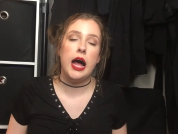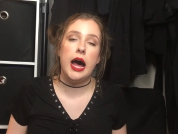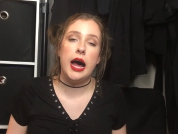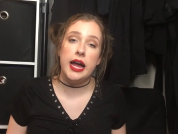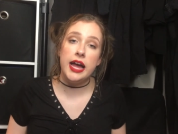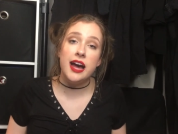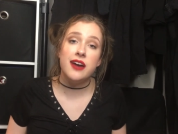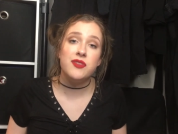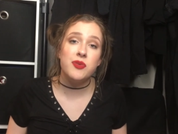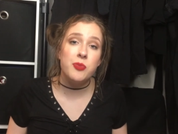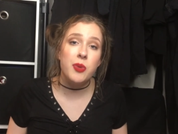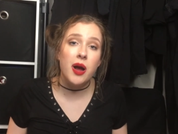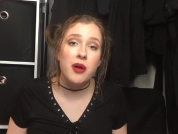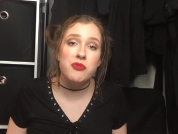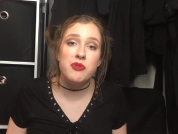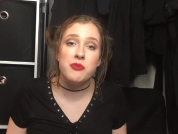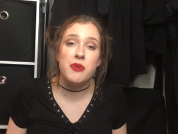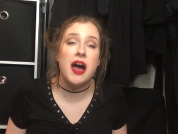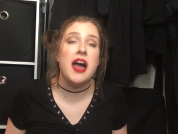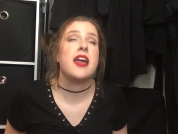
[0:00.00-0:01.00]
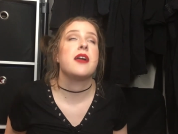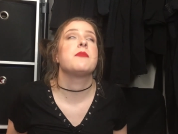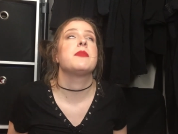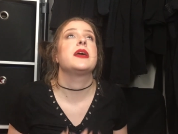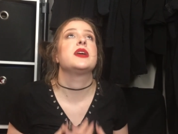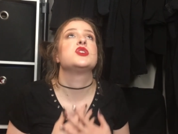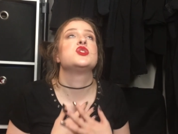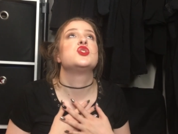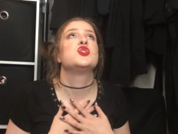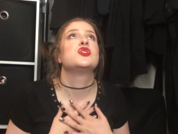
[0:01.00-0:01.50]
I have a problem. I am
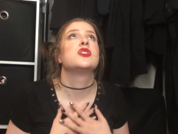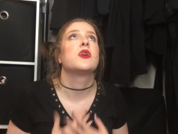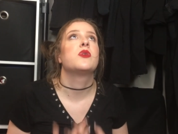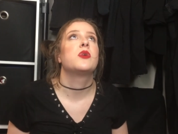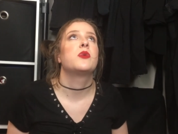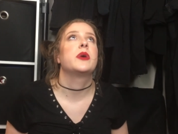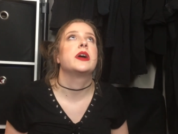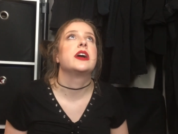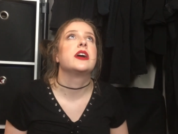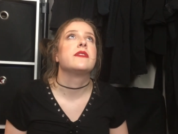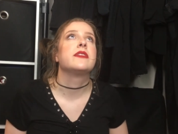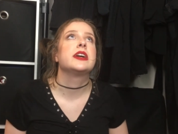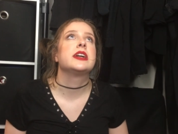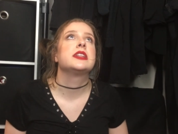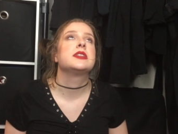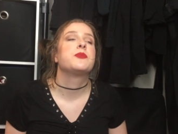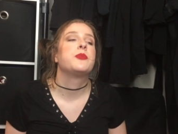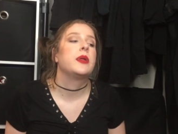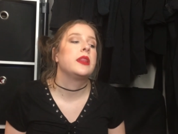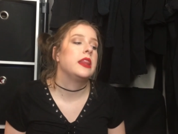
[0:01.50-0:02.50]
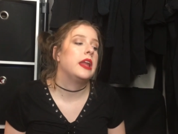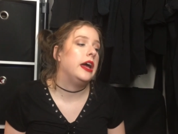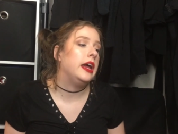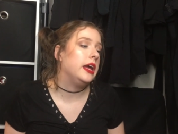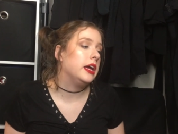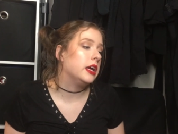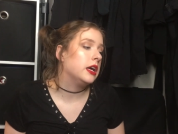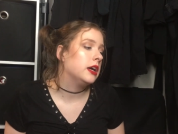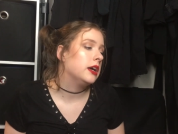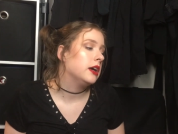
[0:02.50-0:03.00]
like so aware of it, but
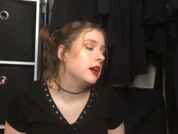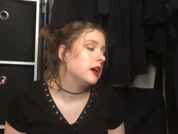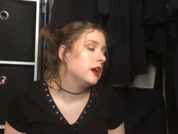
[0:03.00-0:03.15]
like,